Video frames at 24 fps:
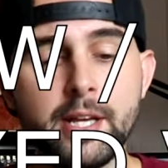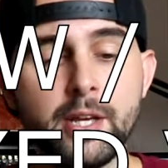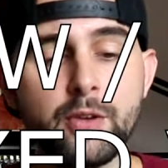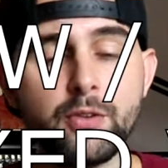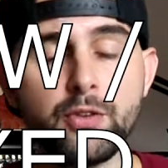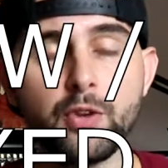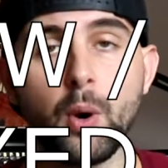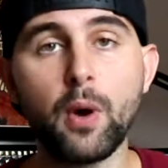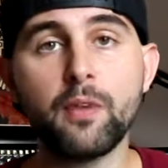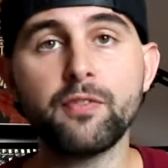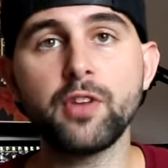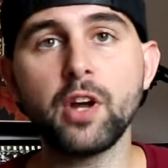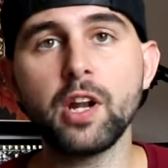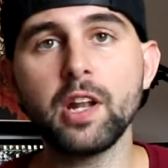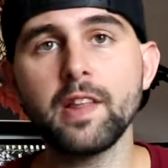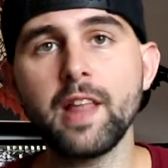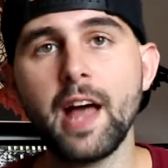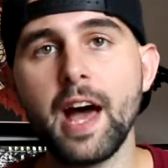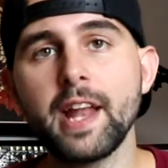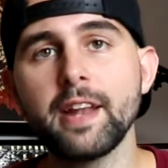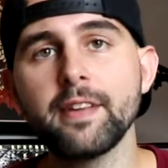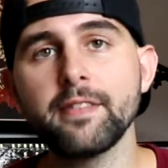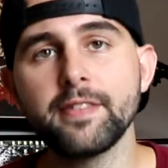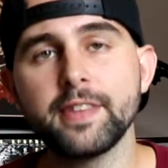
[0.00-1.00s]
So I've done a
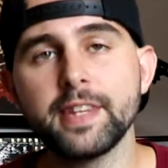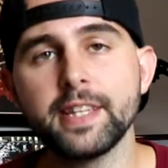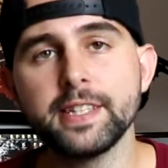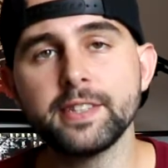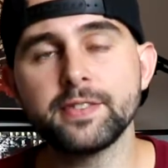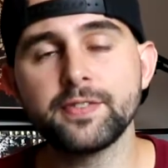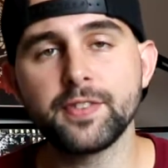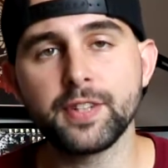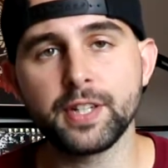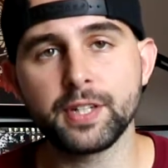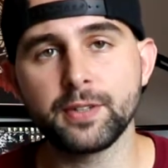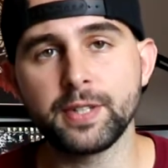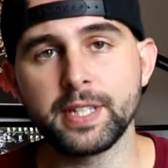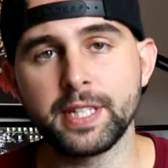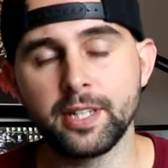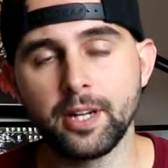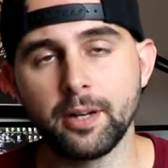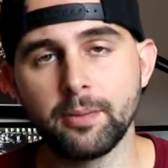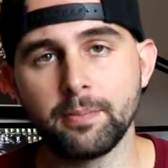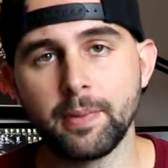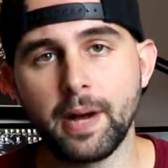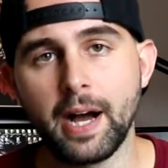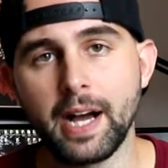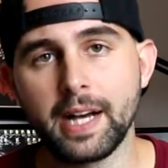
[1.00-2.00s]
lot of these figurine
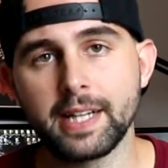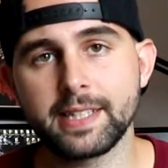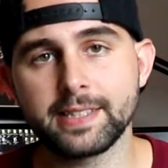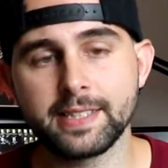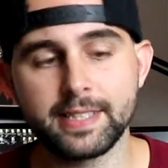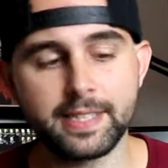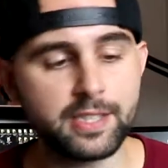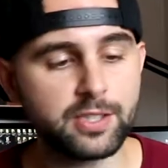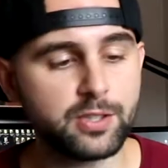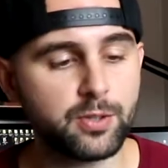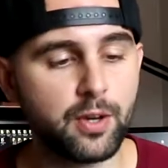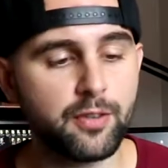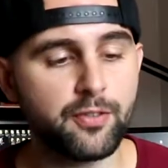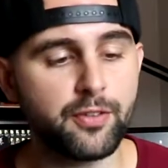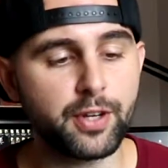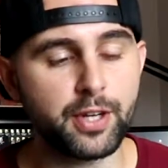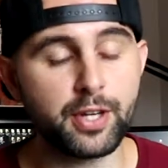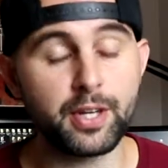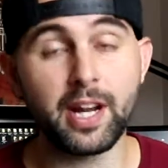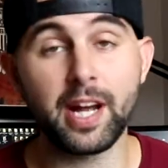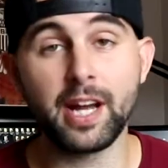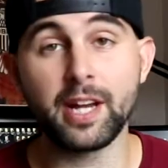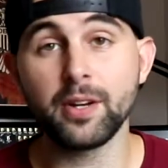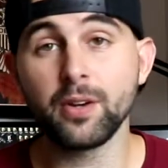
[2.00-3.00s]
unboxings, so I
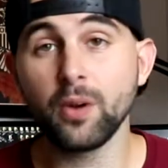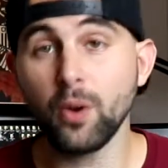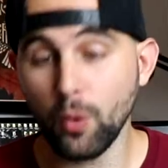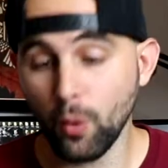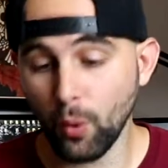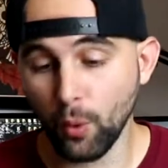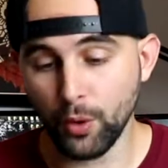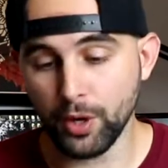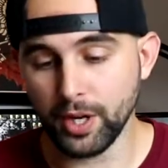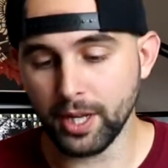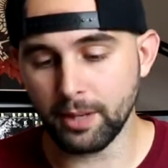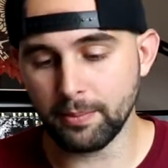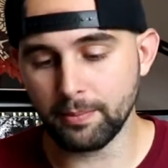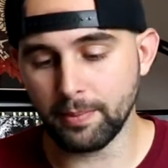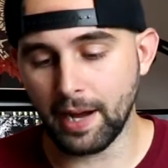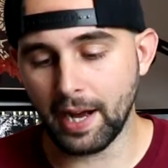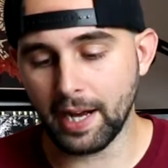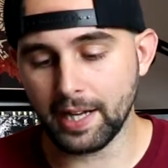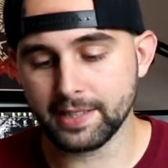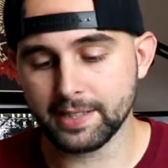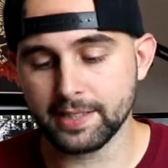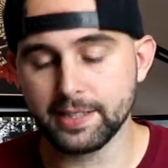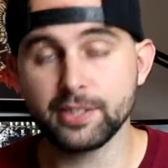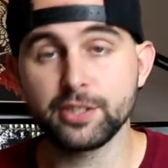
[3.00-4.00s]
figured I'd already
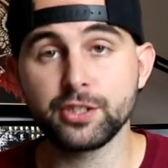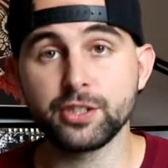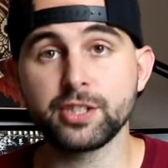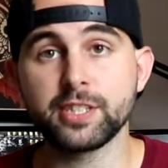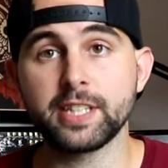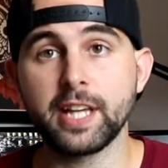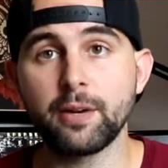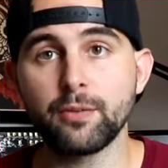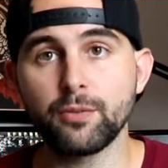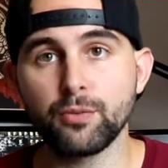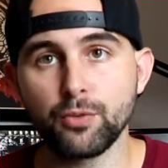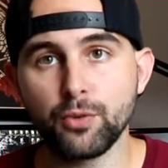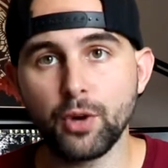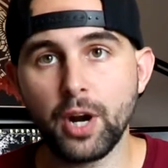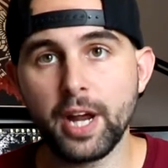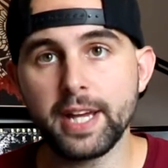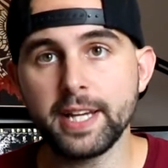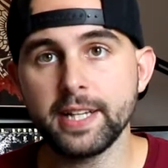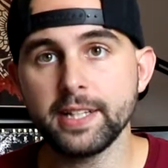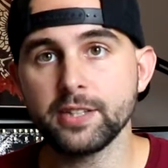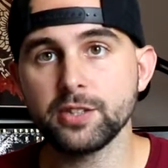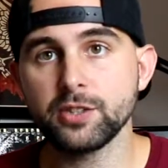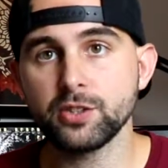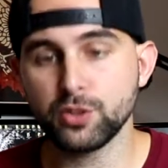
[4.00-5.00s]
unbox it, just get
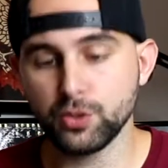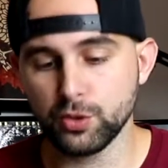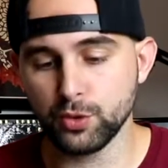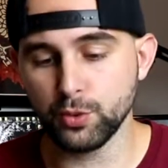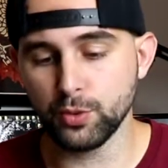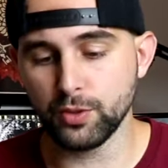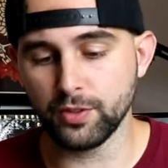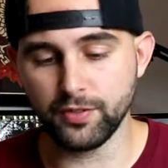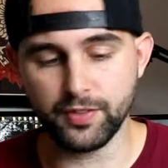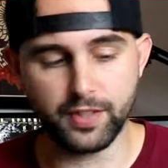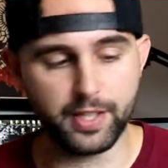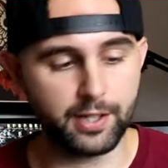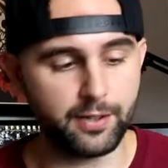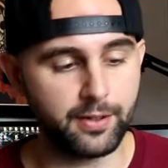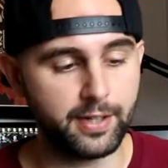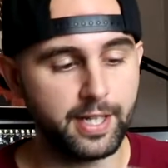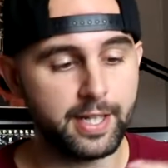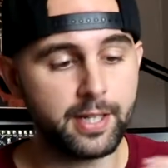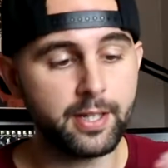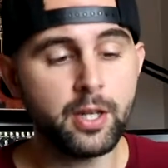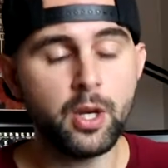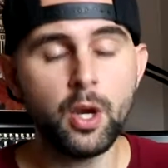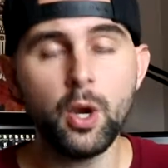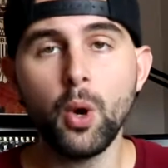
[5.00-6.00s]
right to the
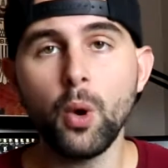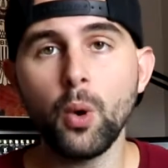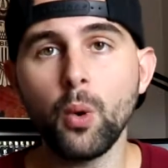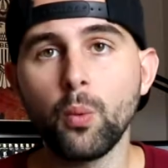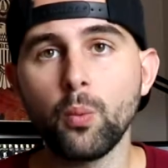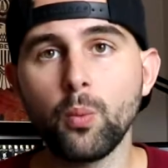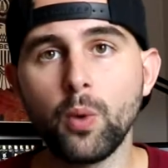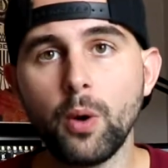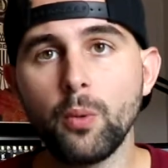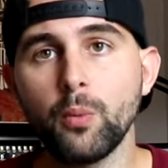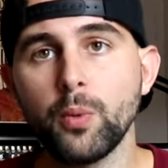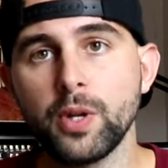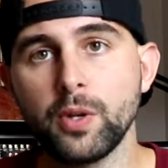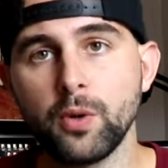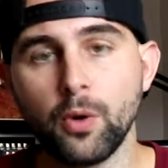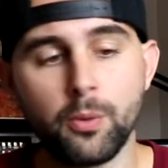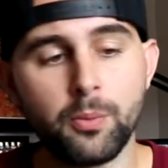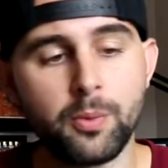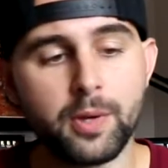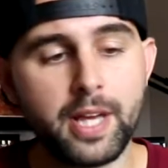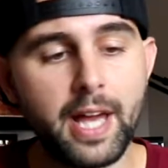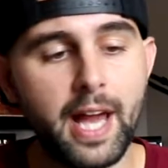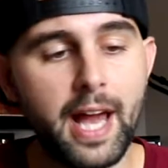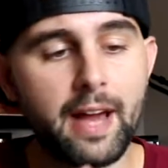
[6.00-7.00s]
figurine. What we
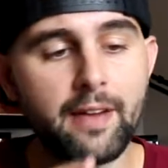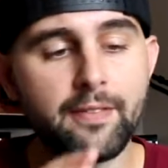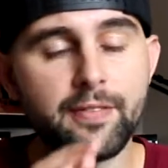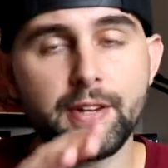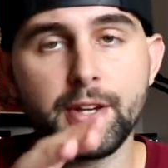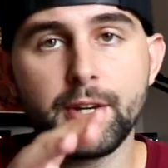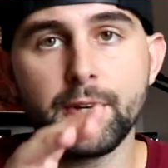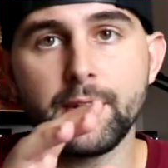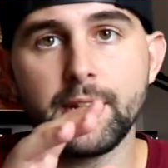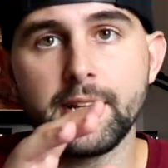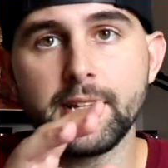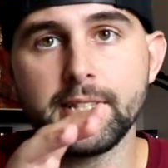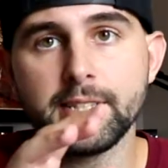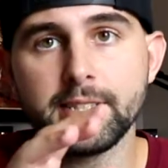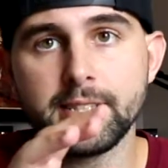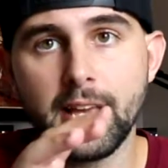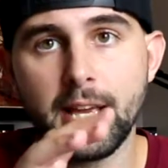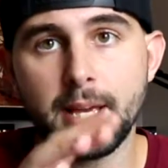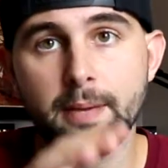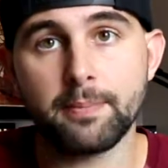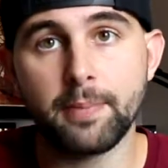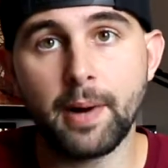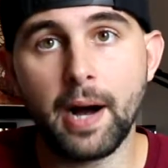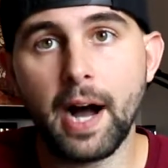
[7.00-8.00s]
normally have here is
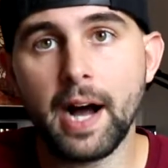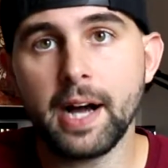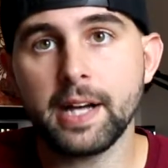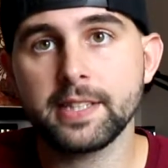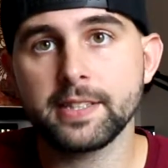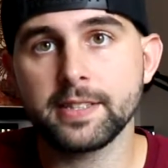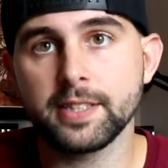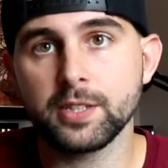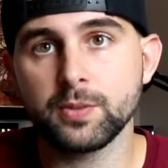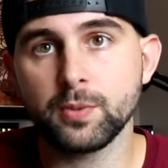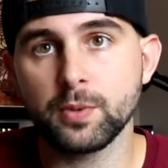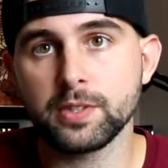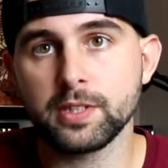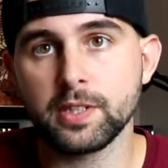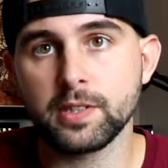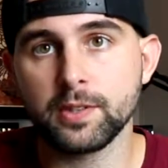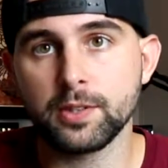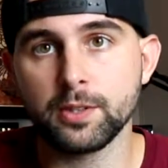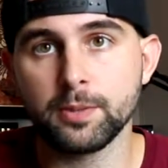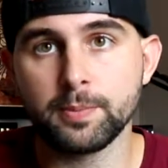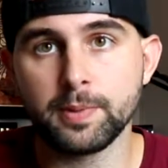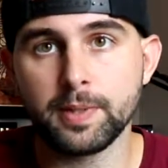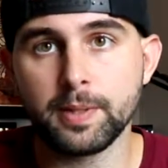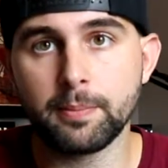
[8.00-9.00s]
a box. This one's a
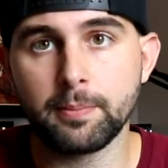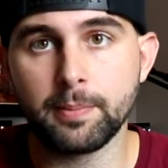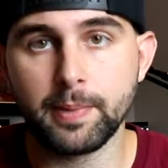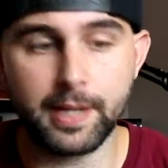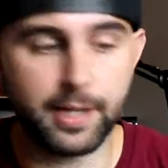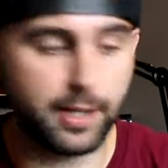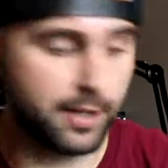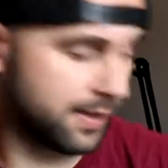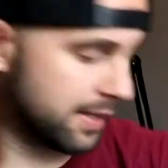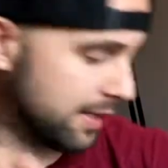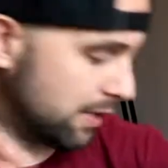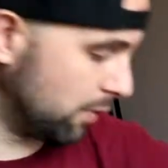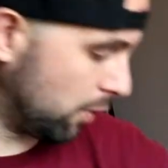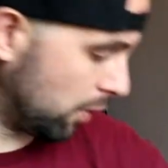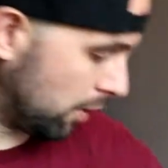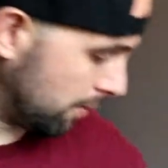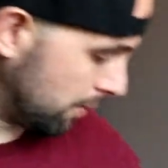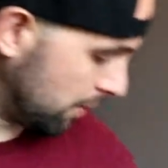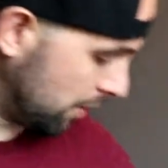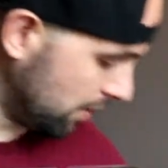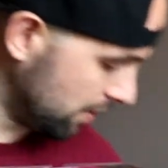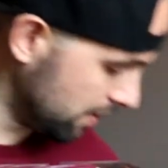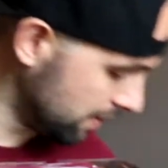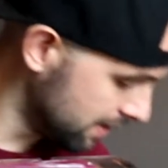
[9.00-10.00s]
little bit bigger than
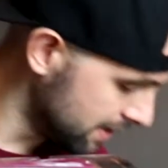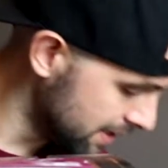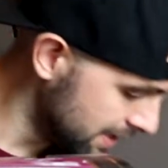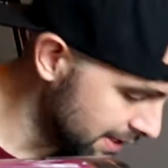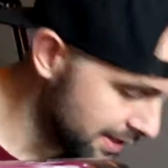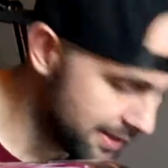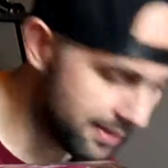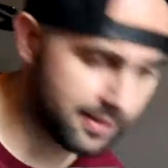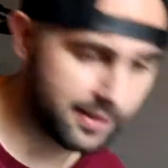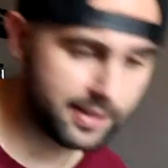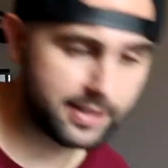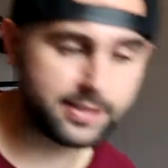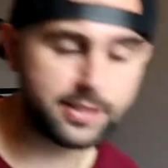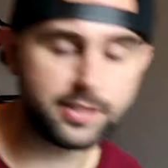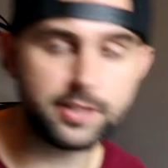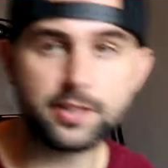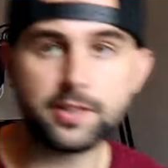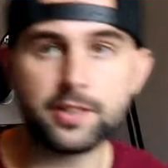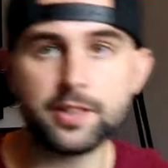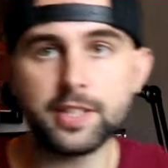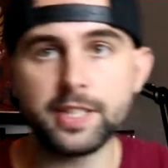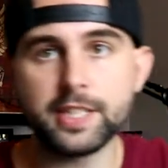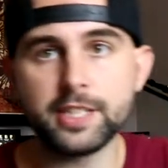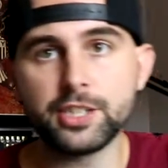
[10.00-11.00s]
normal. This
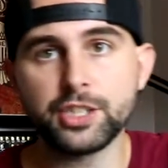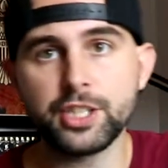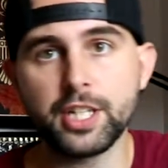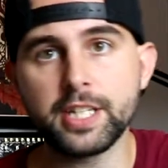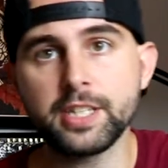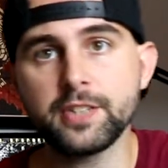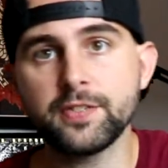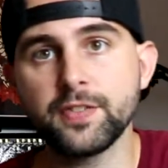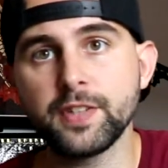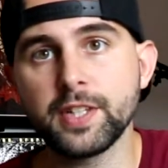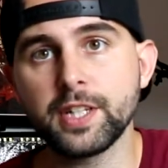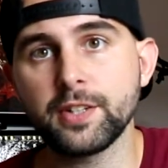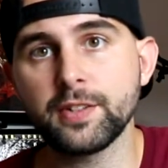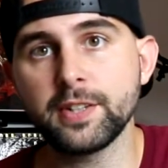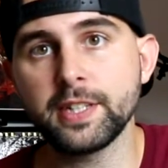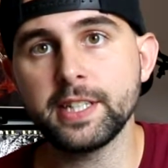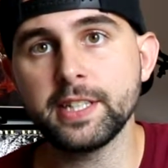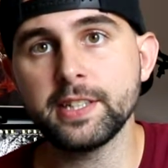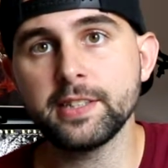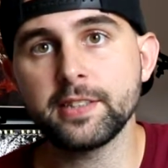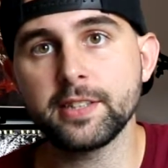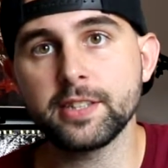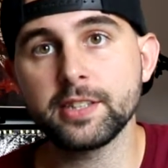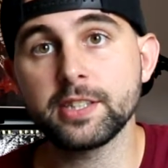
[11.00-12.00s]
is the Jinx
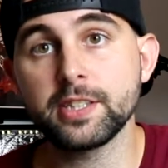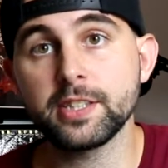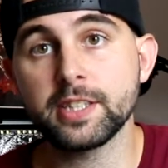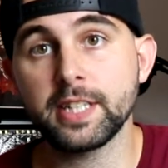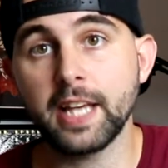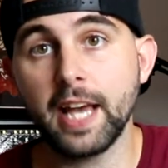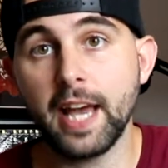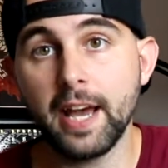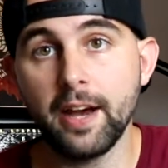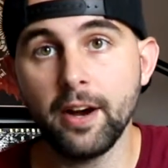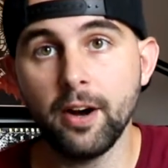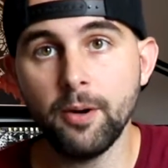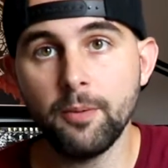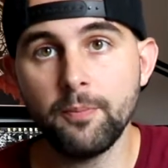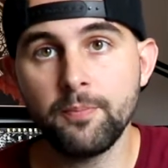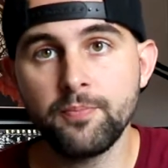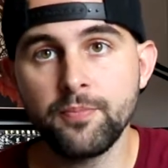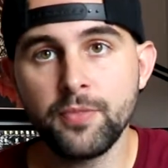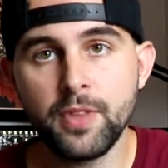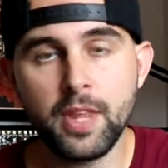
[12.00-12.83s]
figurine to scale.